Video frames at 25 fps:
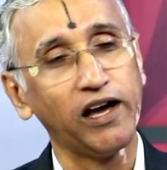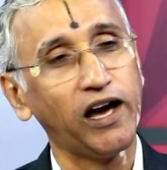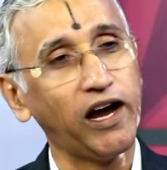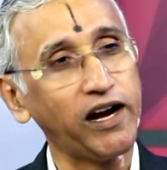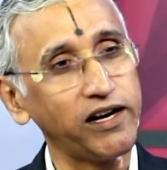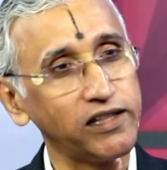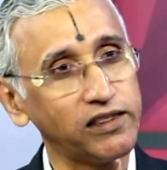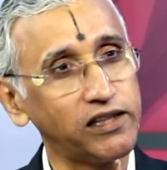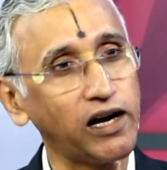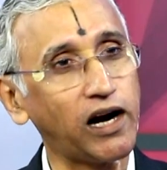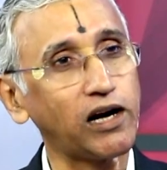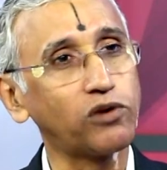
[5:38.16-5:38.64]

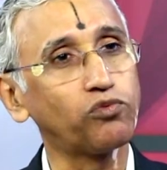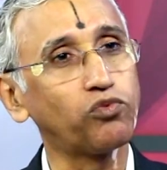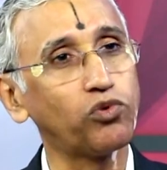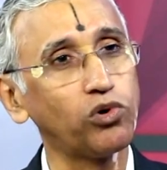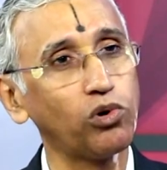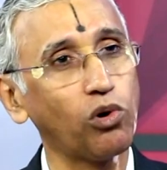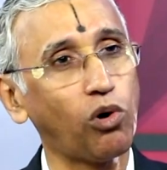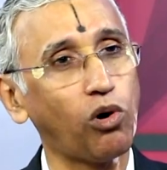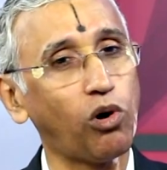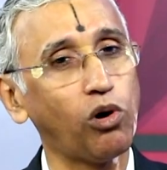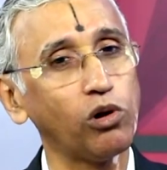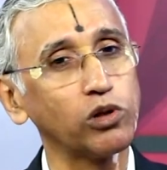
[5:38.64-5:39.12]
And that
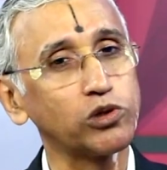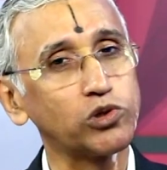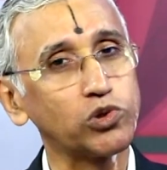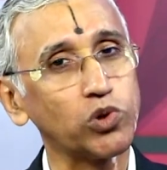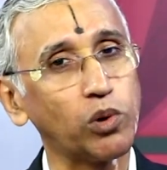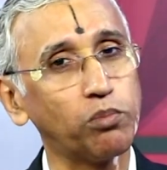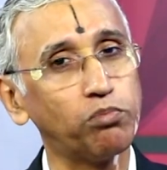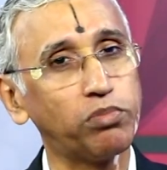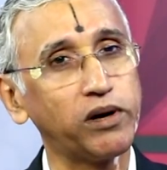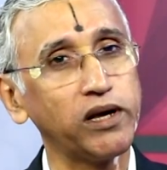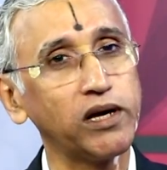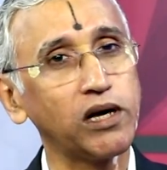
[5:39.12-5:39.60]
would
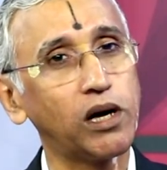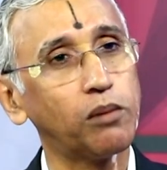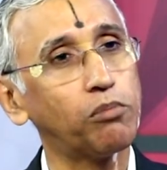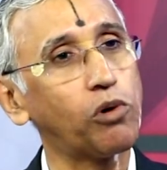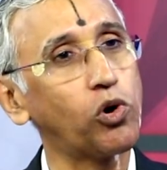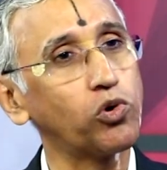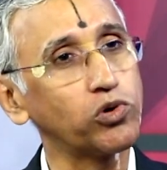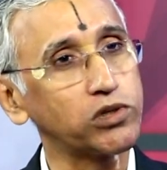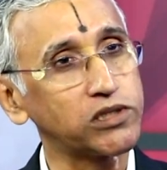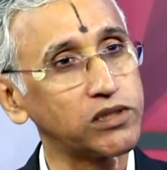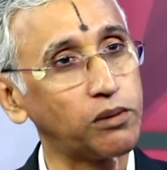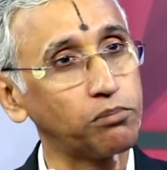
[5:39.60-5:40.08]
also bring
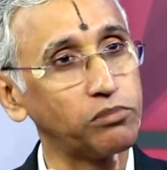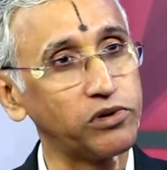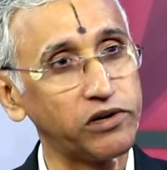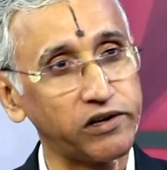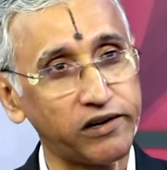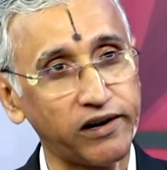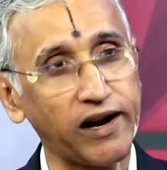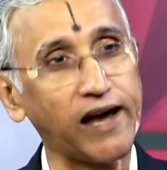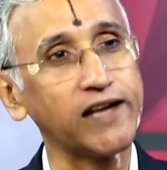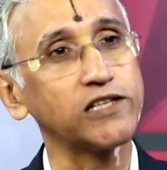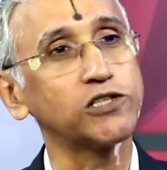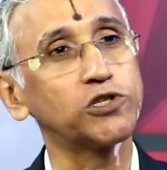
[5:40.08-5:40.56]
about some
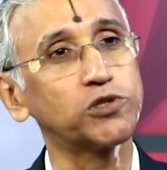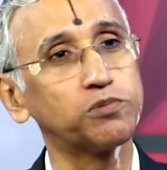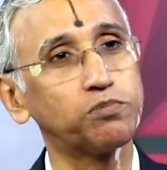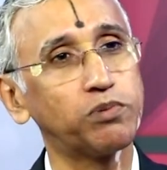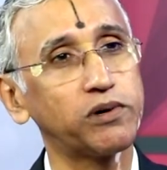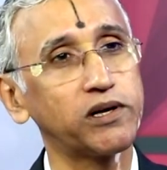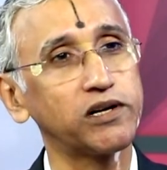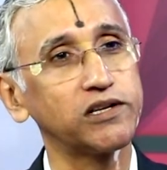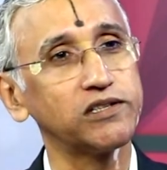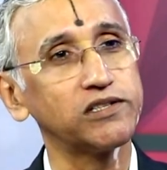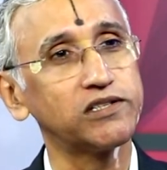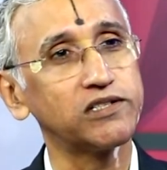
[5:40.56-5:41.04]

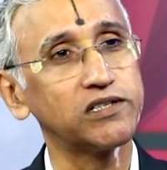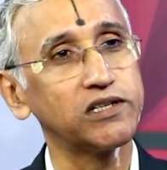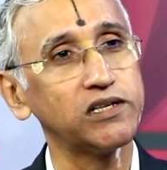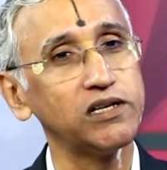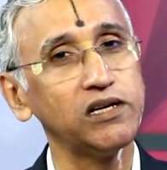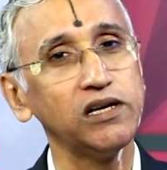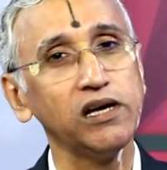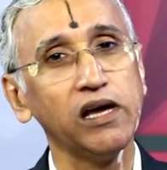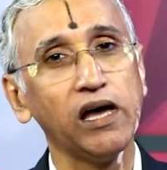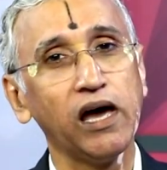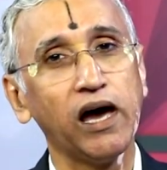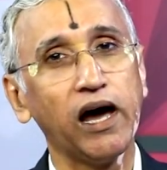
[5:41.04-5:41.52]

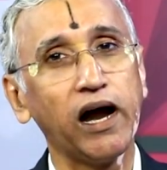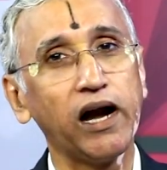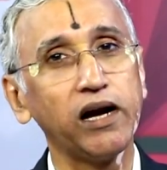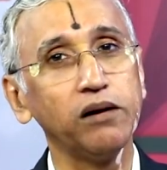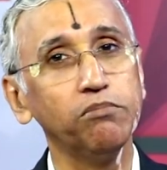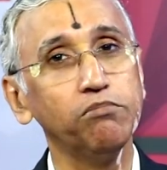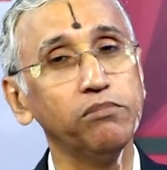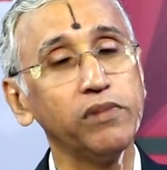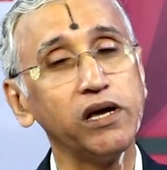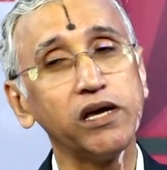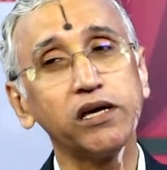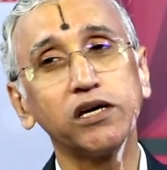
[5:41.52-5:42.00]
transparency
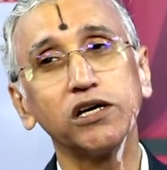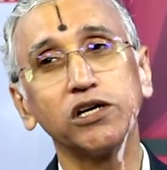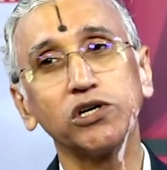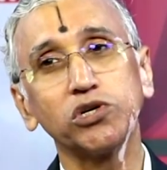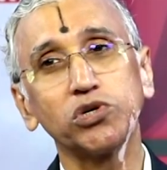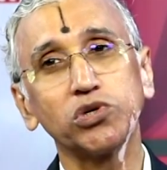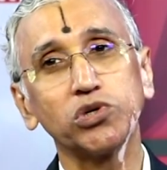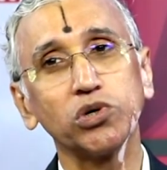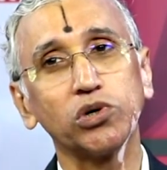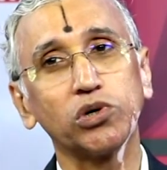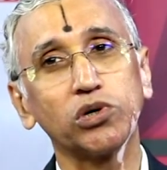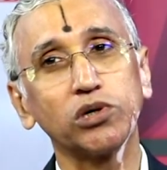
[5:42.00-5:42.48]
and making
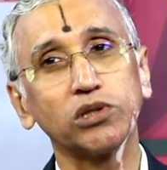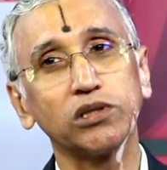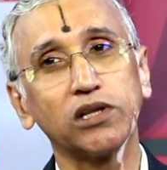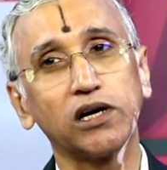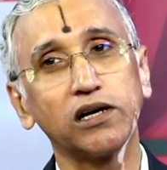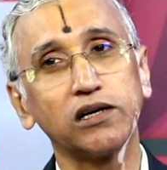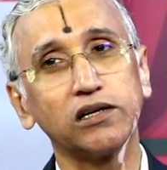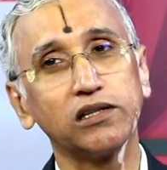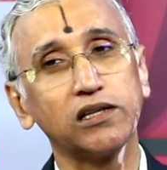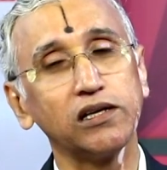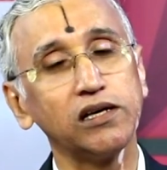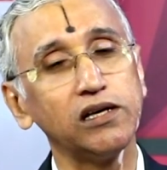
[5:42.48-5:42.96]
sure
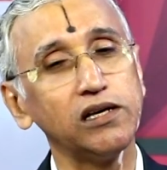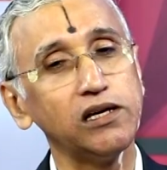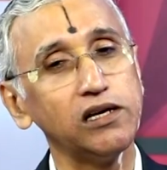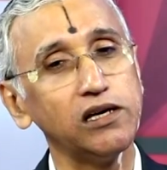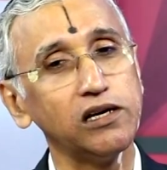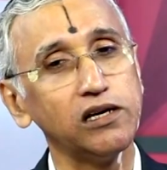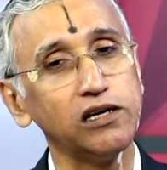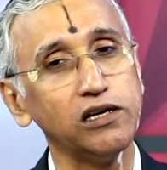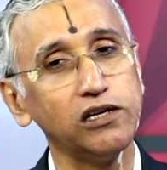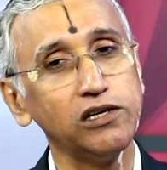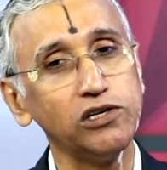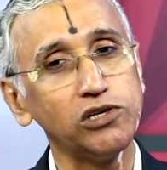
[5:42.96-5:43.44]
that the
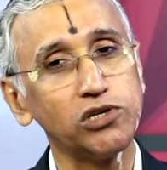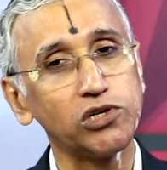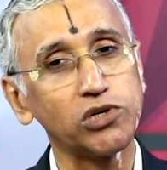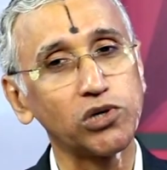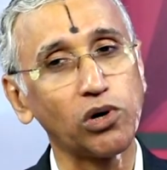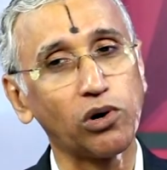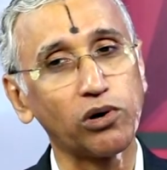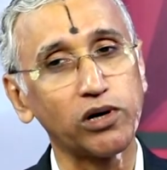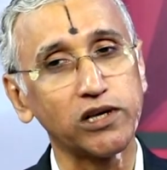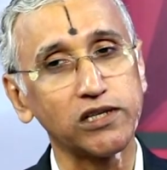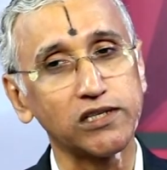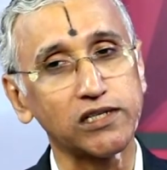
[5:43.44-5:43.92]

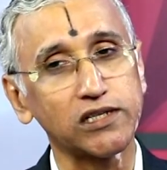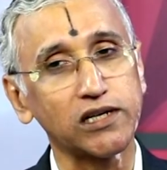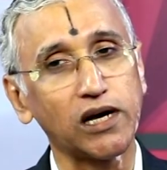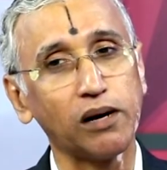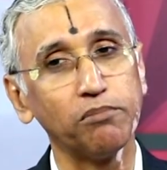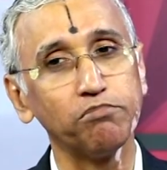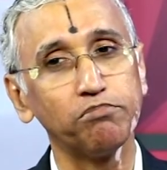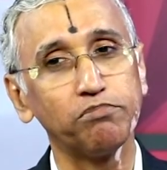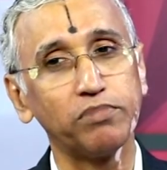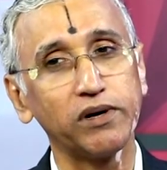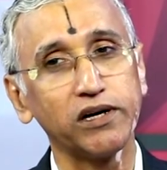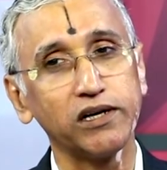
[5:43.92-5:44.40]
insurance
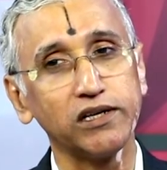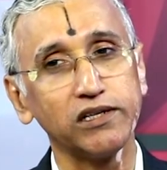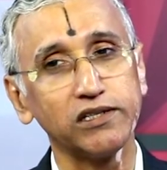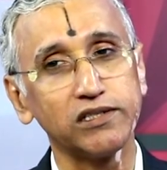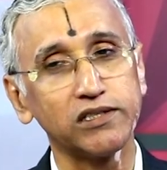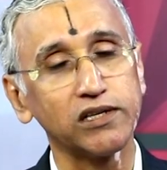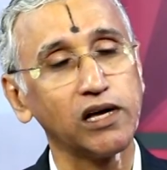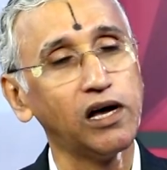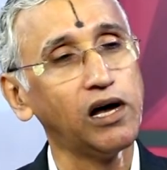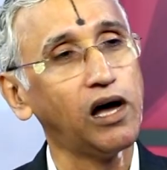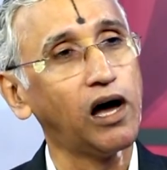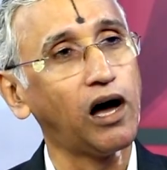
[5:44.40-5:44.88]

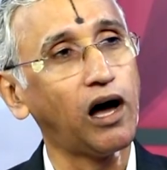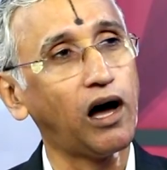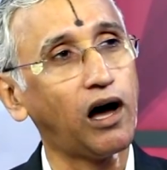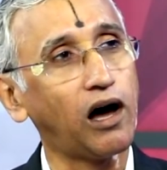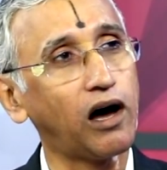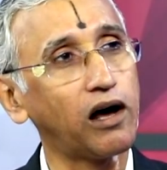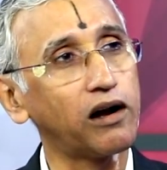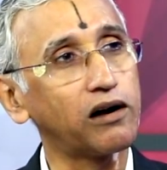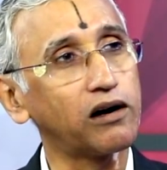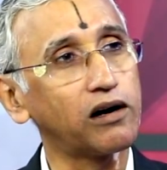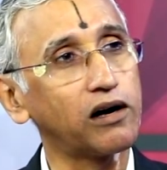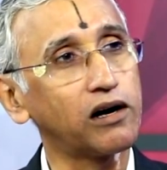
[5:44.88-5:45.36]
companies
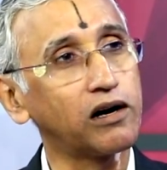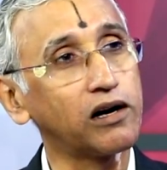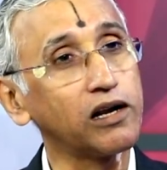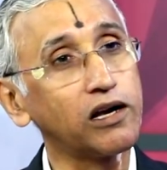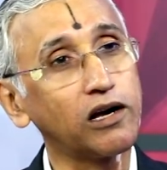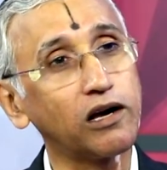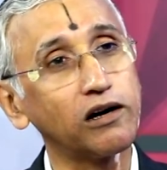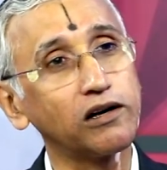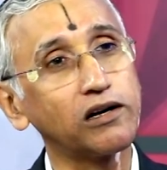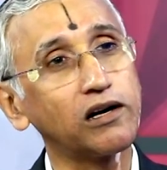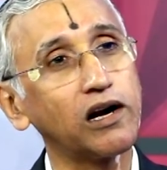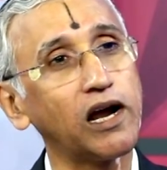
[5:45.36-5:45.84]
are
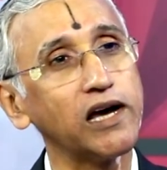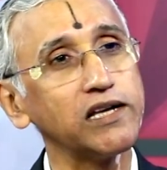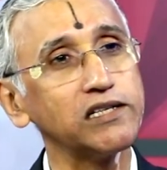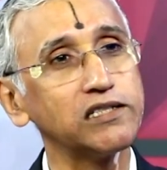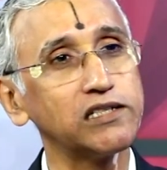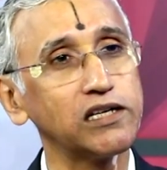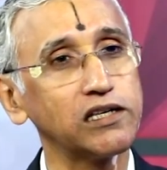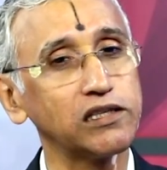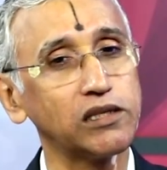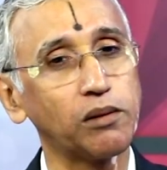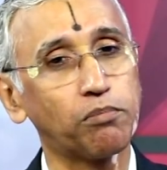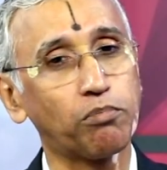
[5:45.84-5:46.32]

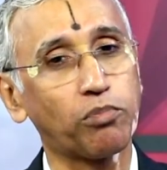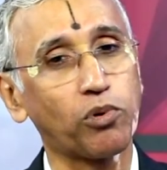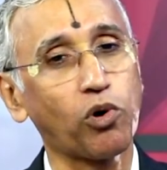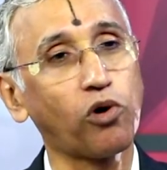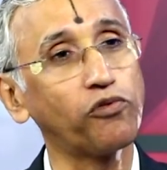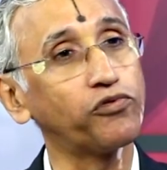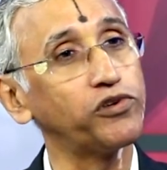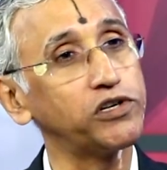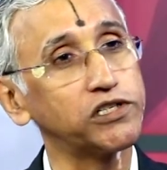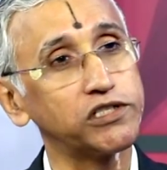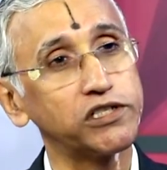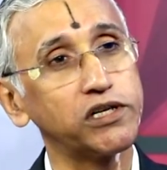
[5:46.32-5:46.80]
recognizing the
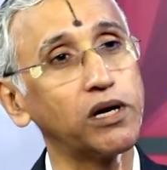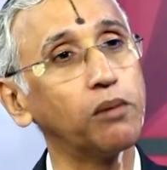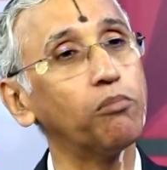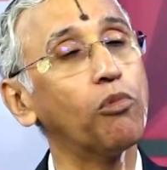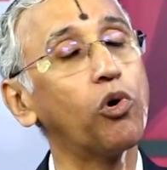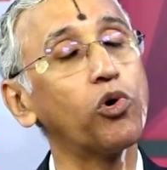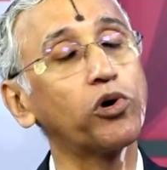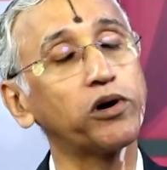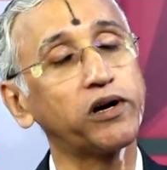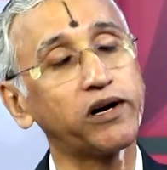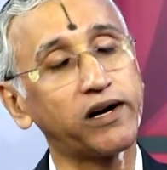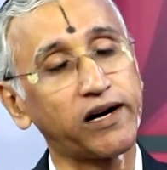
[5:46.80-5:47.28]
profits in a
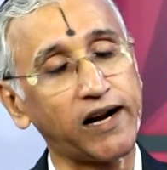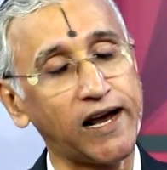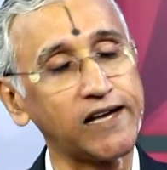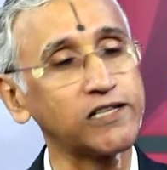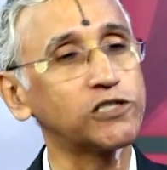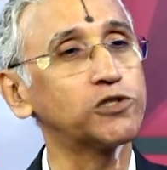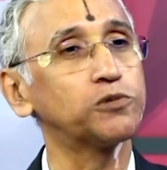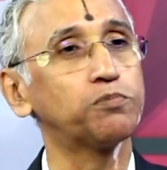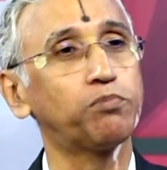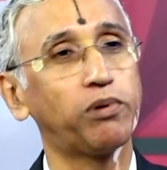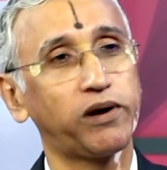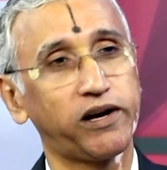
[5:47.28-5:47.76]
more
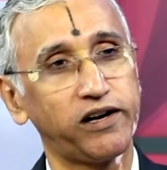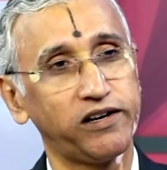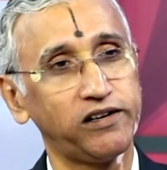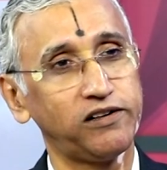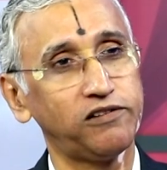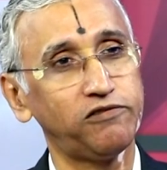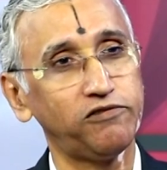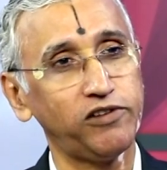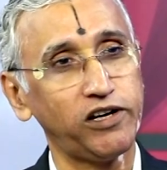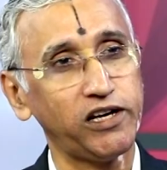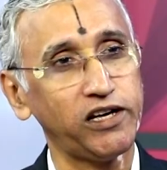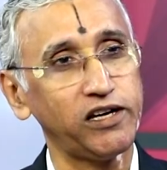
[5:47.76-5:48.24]

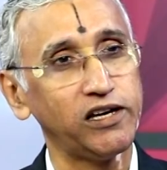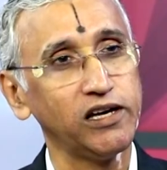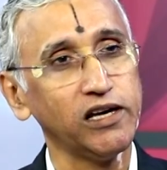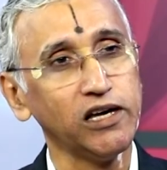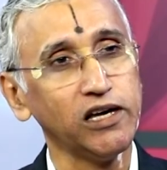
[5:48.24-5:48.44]
transparent way.